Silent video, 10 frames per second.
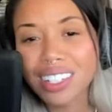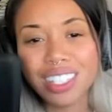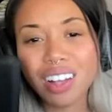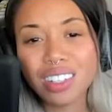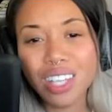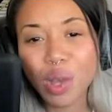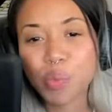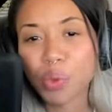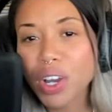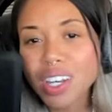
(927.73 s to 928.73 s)
It sounds
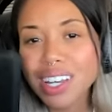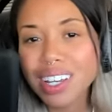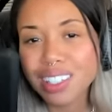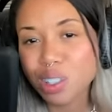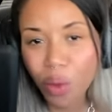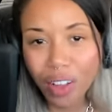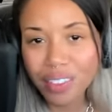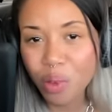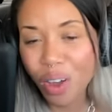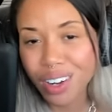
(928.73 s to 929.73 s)
like Brittany is the one
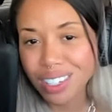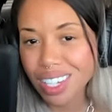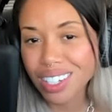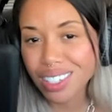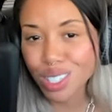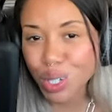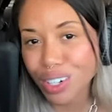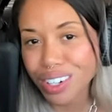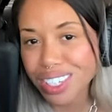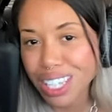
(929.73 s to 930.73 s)
that wanted to
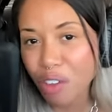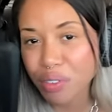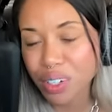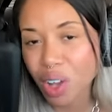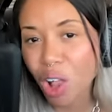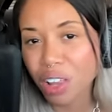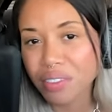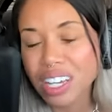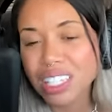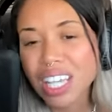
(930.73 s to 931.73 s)
insert herself into all
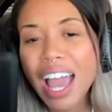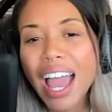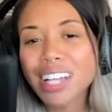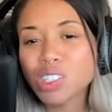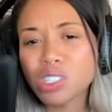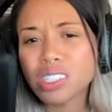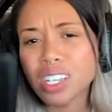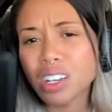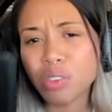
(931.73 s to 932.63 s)
of this, and she did